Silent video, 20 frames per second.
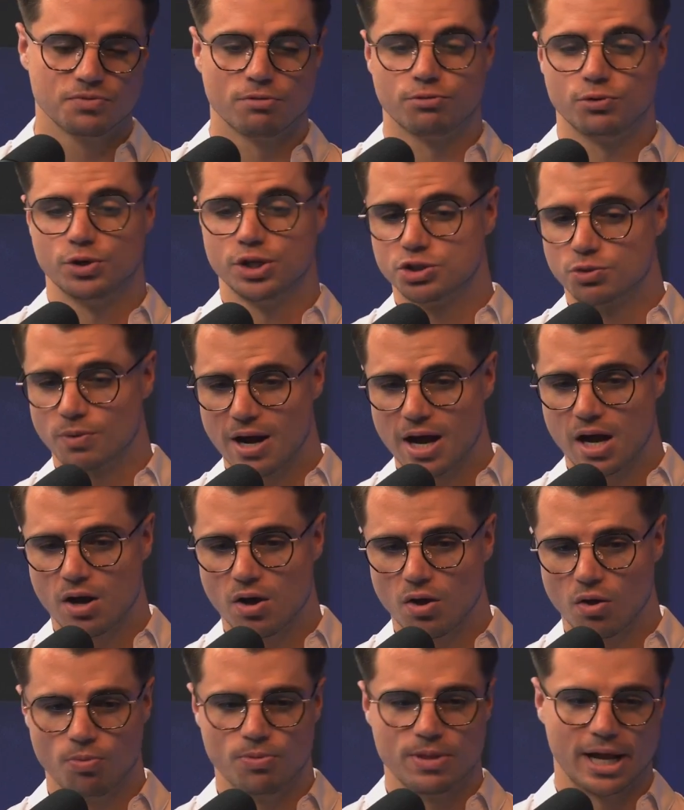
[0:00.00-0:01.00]
free
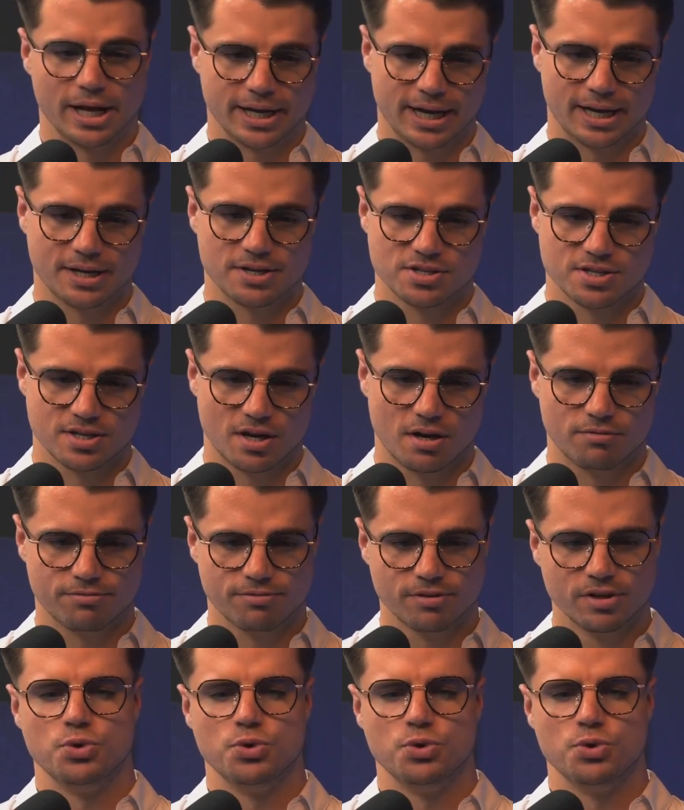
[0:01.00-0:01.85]
trial, that kind of stuff.